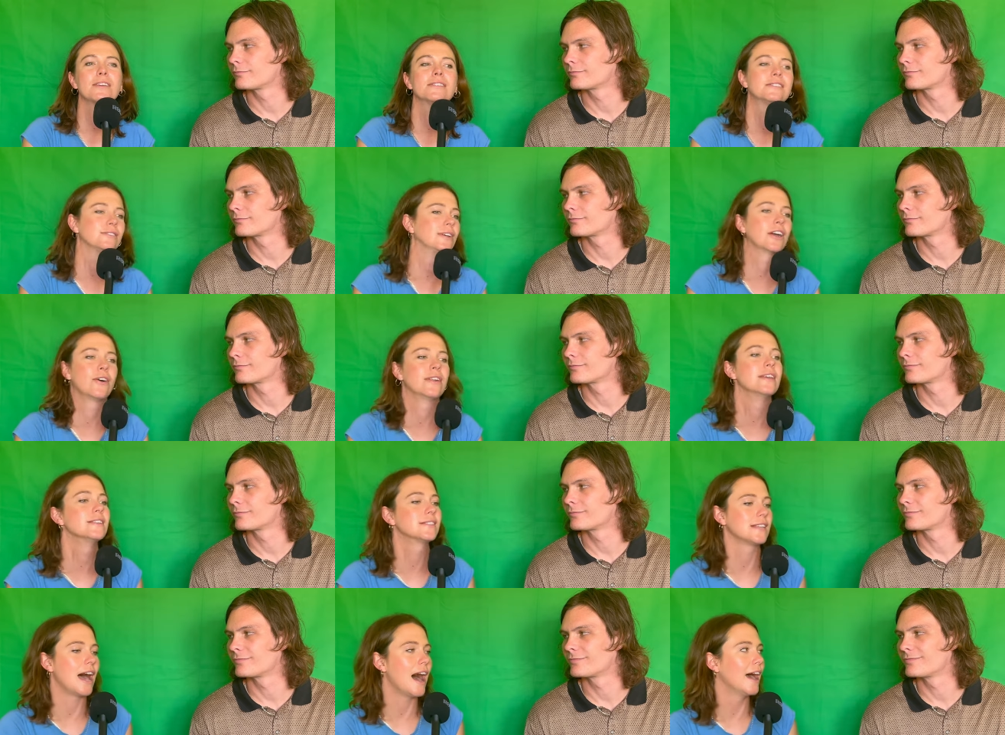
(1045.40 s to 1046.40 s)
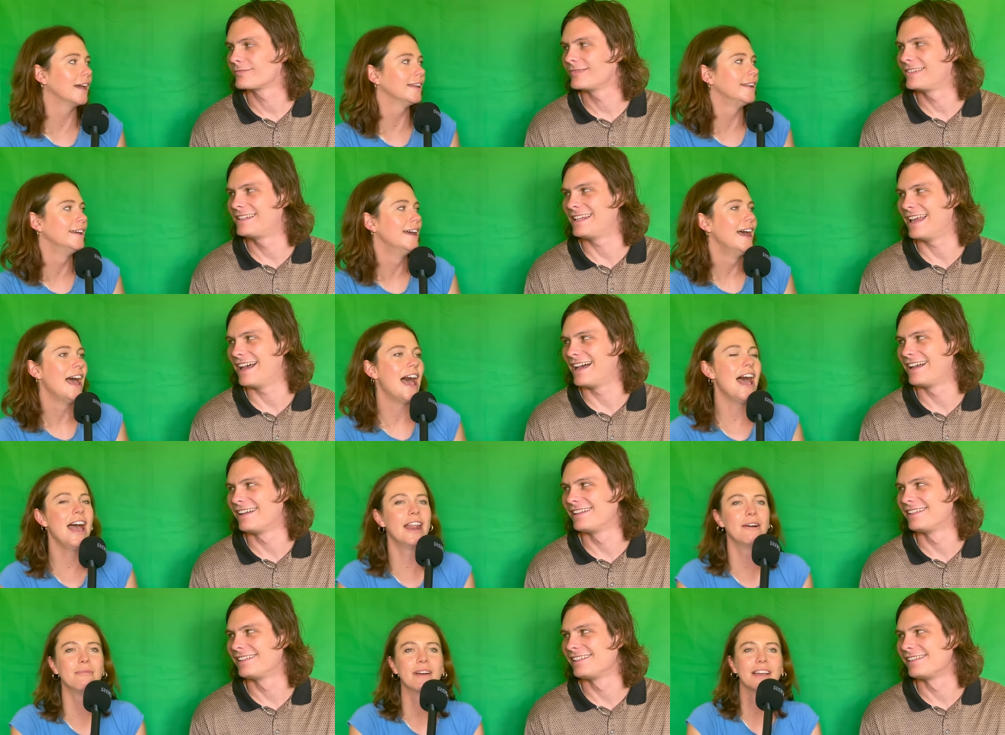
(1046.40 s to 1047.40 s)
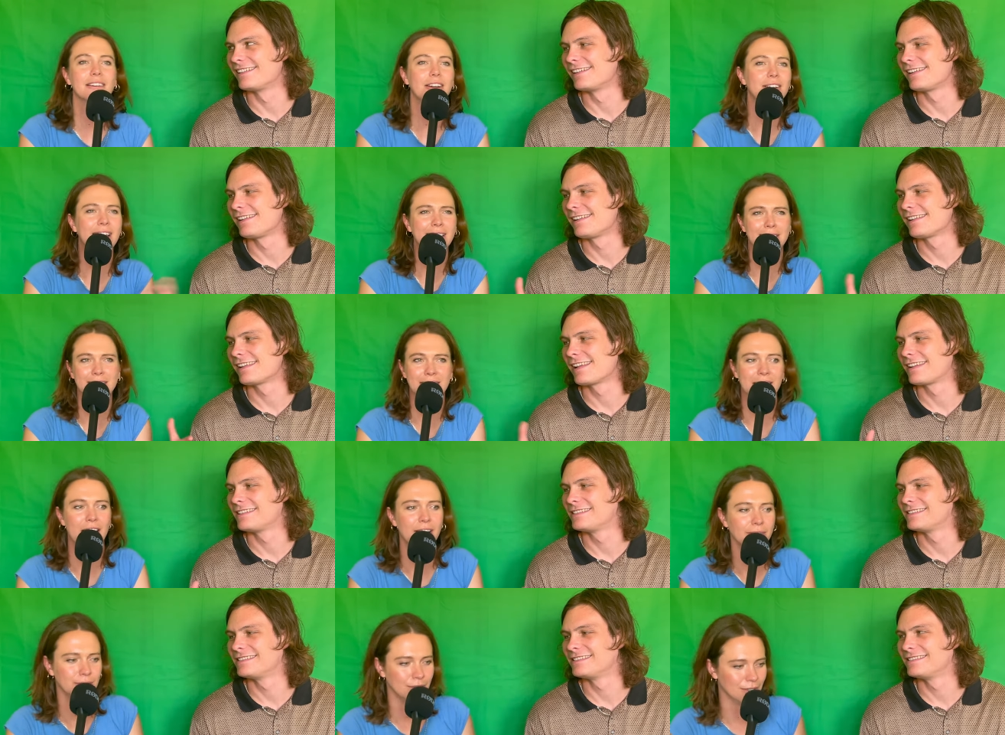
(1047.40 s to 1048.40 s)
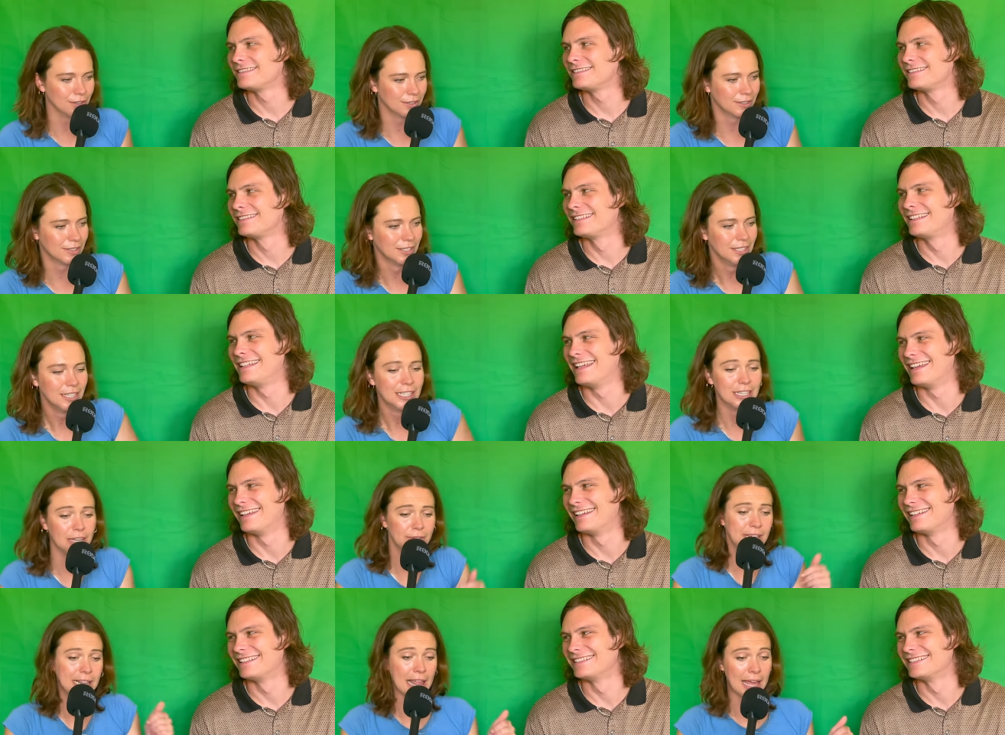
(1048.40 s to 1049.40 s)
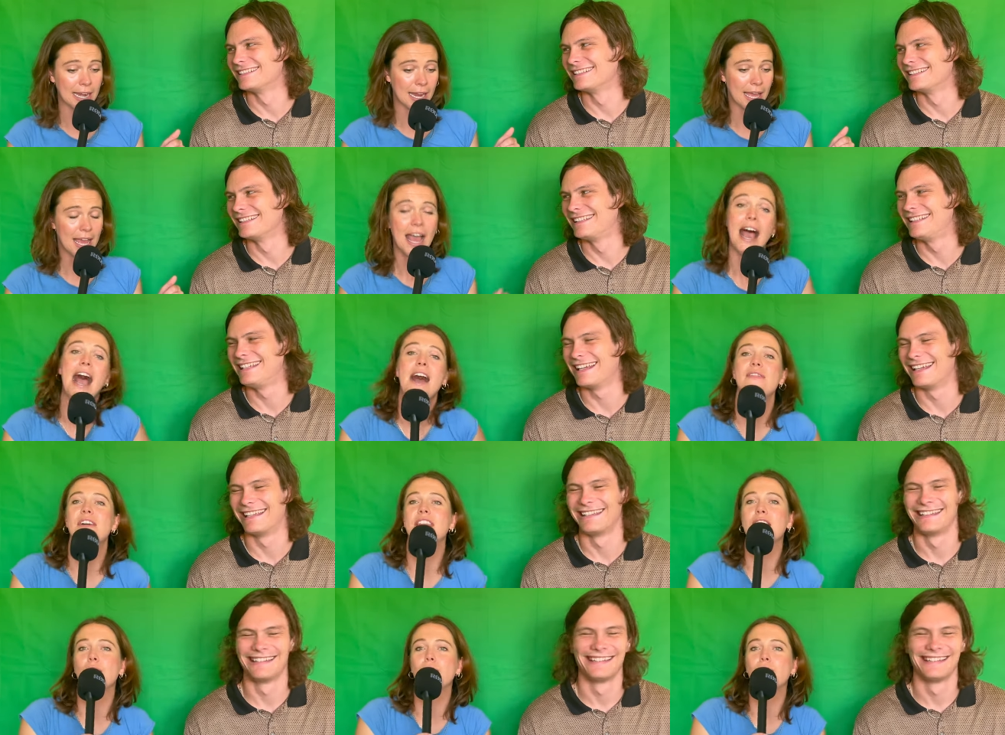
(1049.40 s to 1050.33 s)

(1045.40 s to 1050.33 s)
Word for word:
Speaker 1: you're still like on his side. Yeah. And I'm like, okay, love you. Love you, Glenn. And then he